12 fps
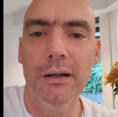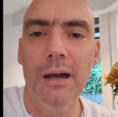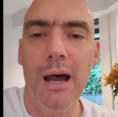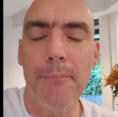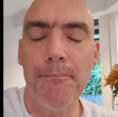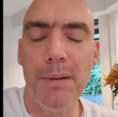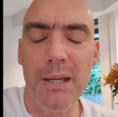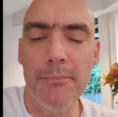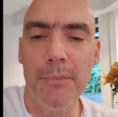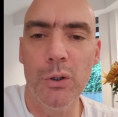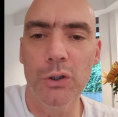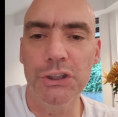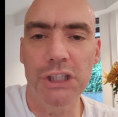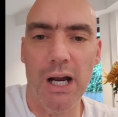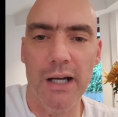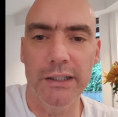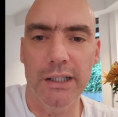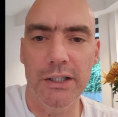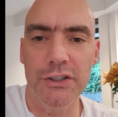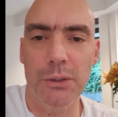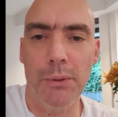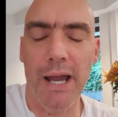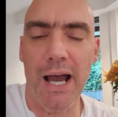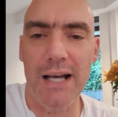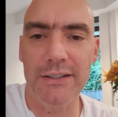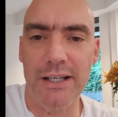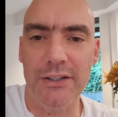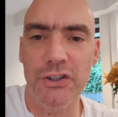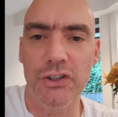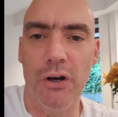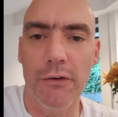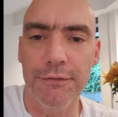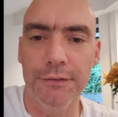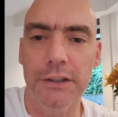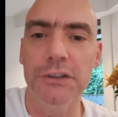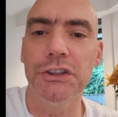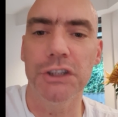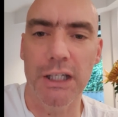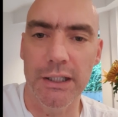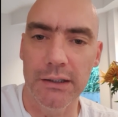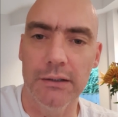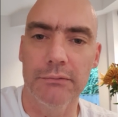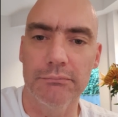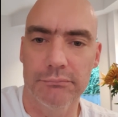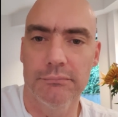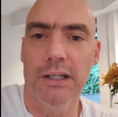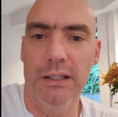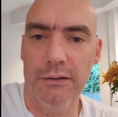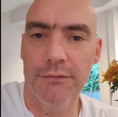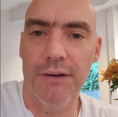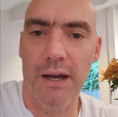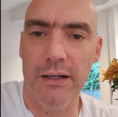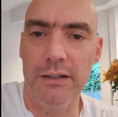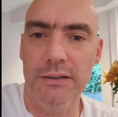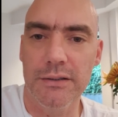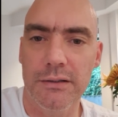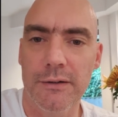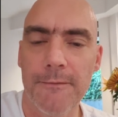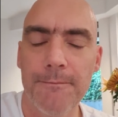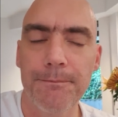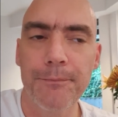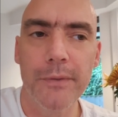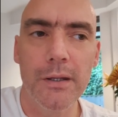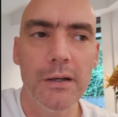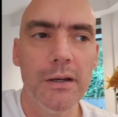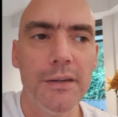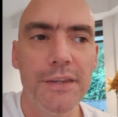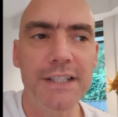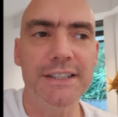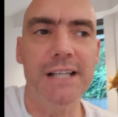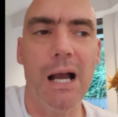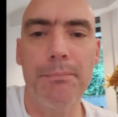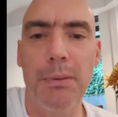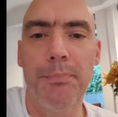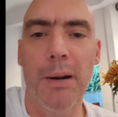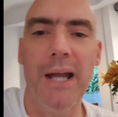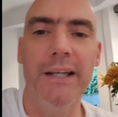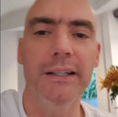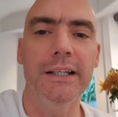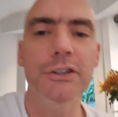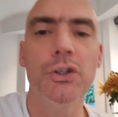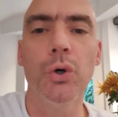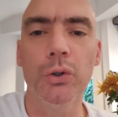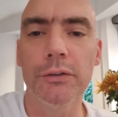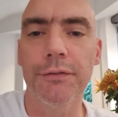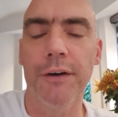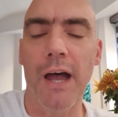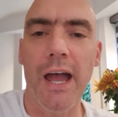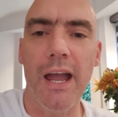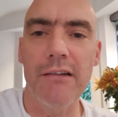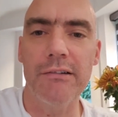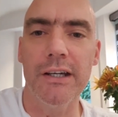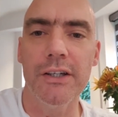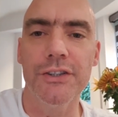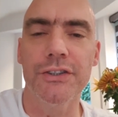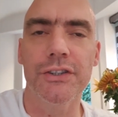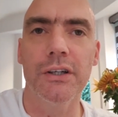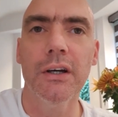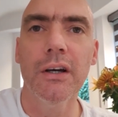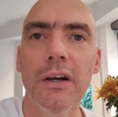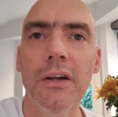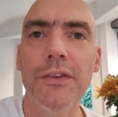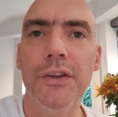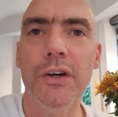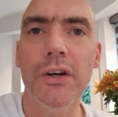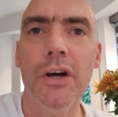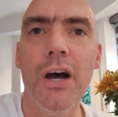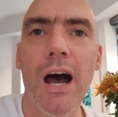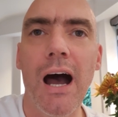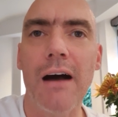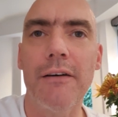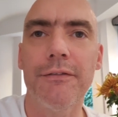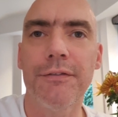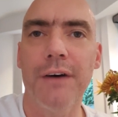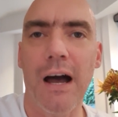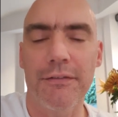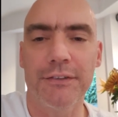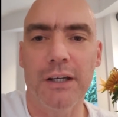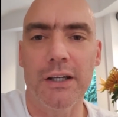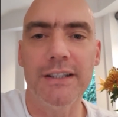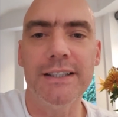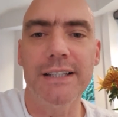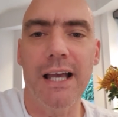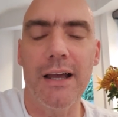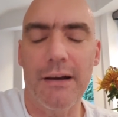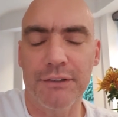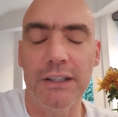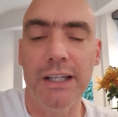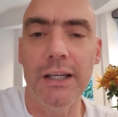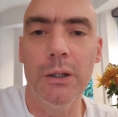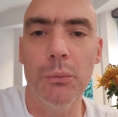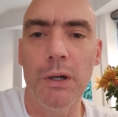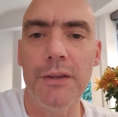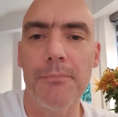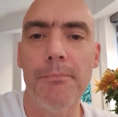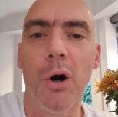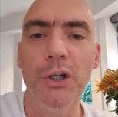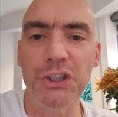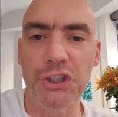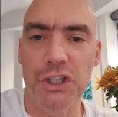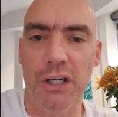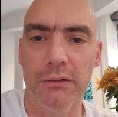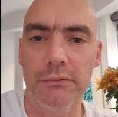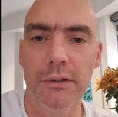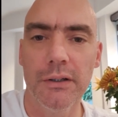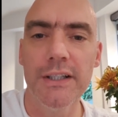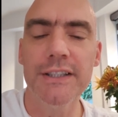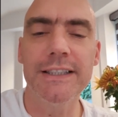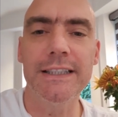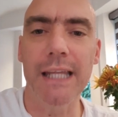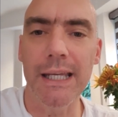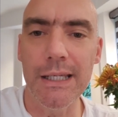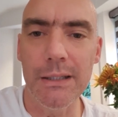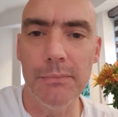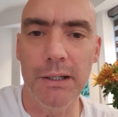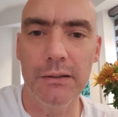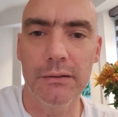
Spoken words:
a bit more shinier, so it has a soft sheen in effect. This type of paint is good for areas that have to deal with moisture, steam,